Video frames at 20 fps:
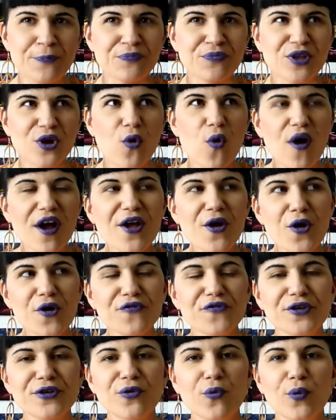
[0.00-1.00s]
Quite
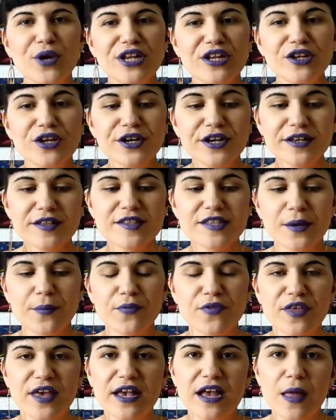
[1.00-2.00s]
often we look at
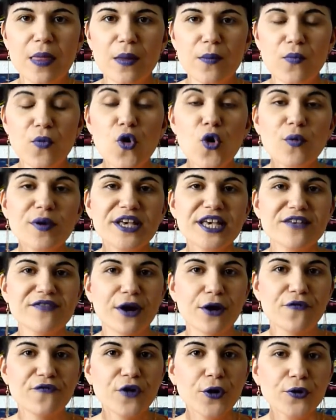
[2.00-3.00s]
something and the more we give
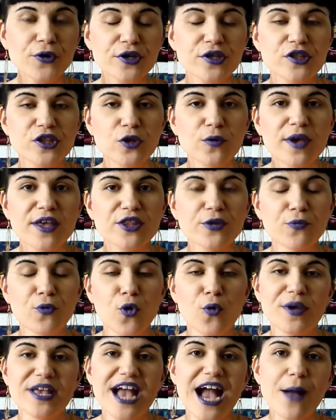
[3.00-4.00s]
our focus to it, the
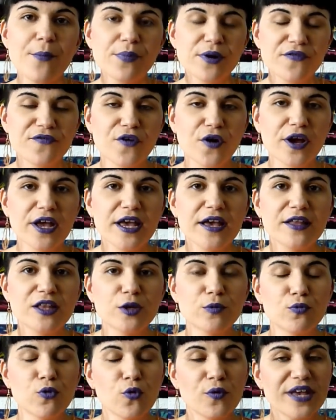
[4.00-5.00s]
more we amplify it, and
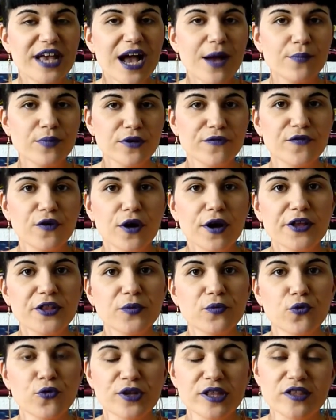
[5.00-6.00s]
the more we amplify it, the
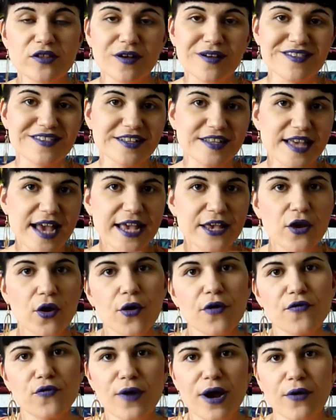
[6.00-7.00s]
more it starts to take
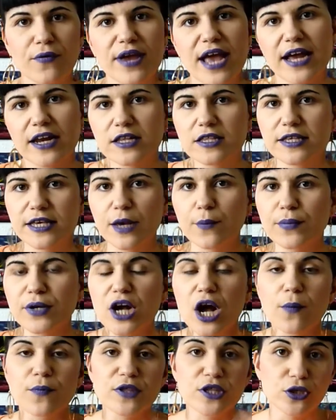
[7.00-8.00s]
over our reality and
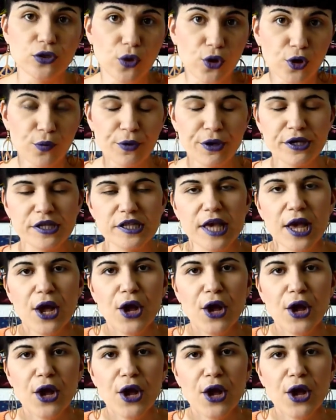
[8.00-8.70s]
become synonymous